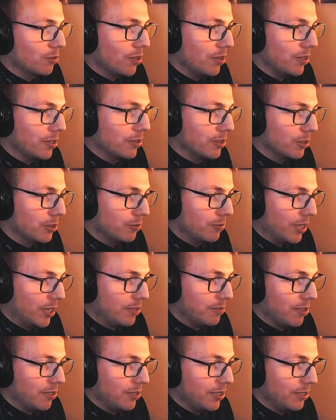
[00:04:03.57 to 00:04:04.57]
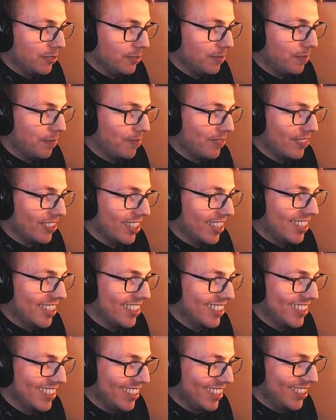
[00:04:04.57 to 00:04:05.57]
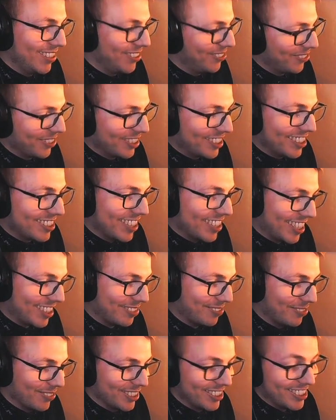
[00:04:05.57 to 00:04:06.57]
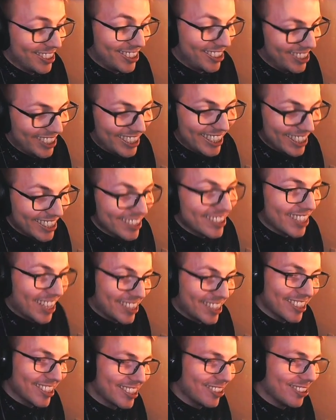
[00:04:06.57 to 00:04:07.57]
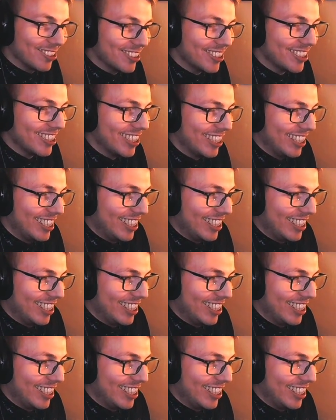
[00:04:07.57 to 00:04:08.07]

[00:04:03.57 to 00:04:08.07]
Wario into Fat Wario, which it is actually called,